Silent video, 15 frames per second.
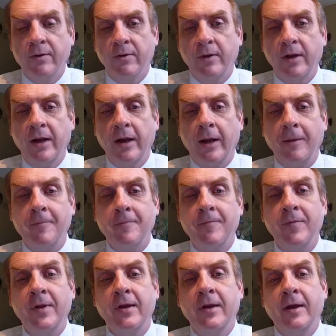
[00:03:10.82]
Okay.
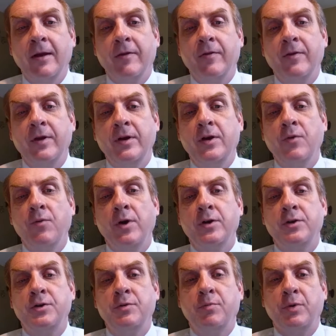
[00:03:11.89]
Then you want
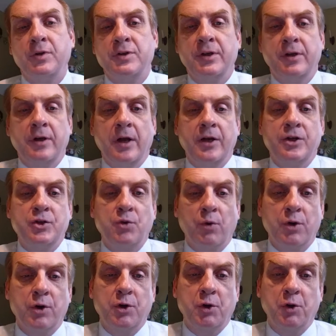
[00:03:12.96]
to present a
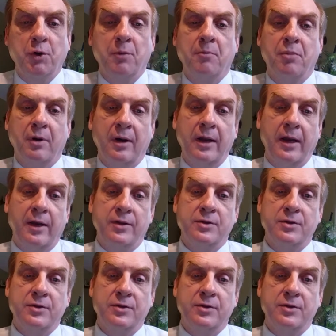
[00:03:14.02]
short-term plan.